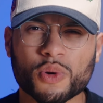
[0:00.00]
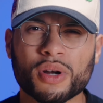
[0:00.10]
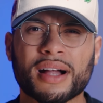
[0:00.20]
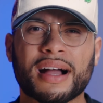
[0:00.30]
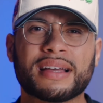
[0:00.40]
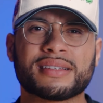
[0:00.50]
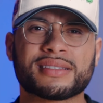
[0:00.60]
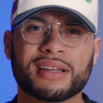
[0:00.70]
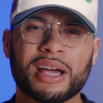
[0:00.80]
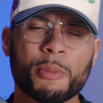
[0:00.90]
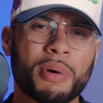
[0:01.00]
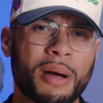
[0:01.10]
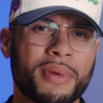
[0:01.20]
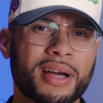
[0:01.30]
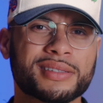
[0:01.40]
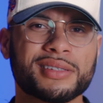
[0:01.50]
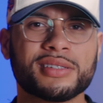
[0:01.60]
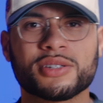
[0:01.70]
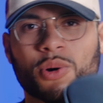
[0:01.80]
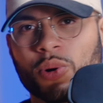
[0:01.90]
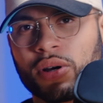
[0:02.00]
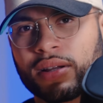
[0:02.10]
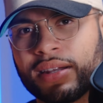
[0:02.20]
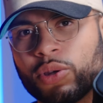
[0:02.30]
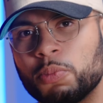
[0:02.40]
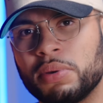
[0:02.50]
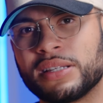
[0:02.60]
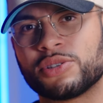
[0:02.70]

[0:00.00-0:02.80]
going on, guys? AirPod Maxes or the new Beats